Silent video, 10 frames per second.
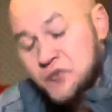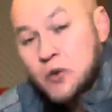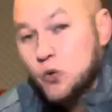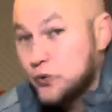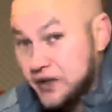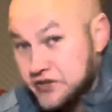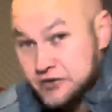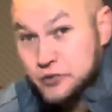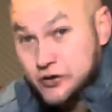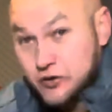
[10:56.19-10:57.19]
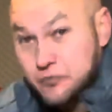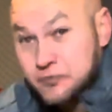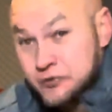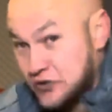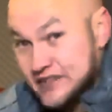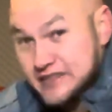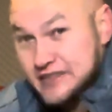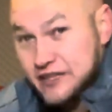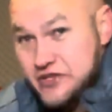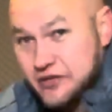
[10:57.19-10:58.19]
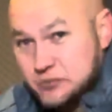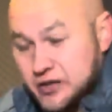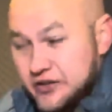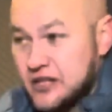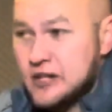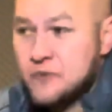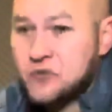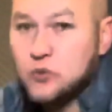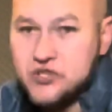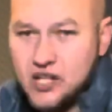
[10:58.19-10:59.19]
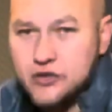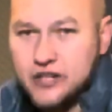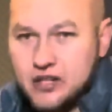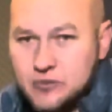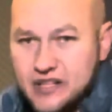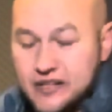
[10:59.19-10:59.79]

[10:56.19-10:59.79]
or you can just put it on straight THX mode, which I recommend.